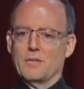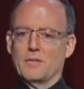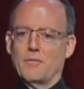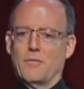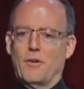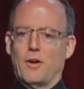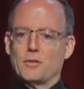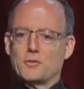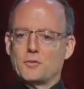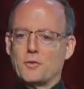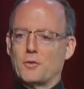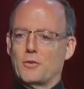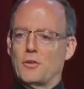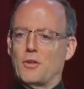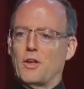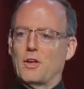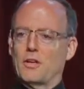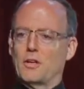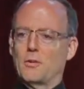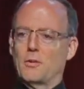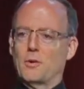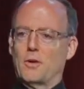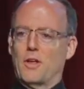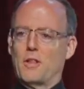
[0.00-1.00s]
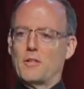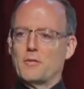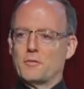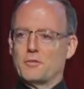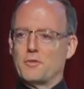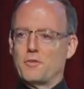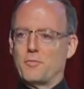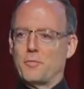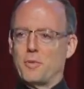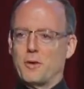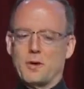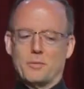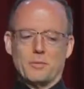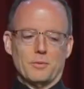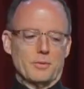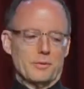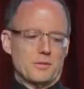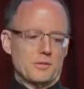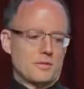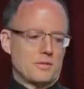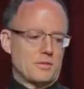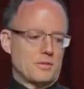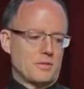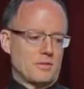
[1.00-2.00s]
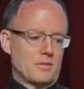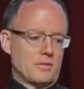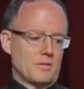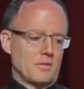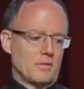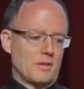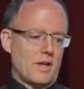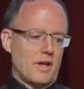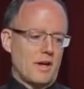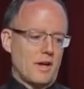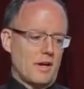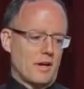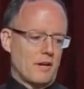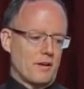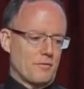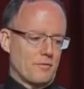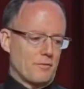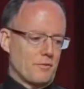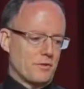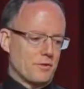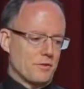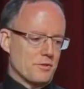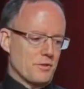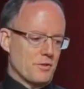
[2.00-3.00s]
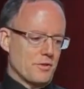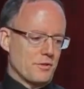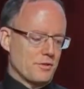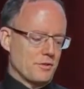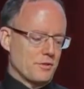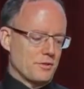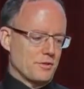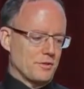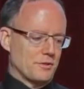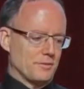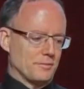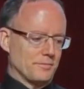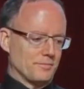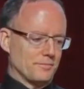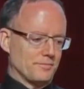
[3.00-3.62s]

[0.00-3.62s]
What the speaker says: Walter Longo and others have published a lot of research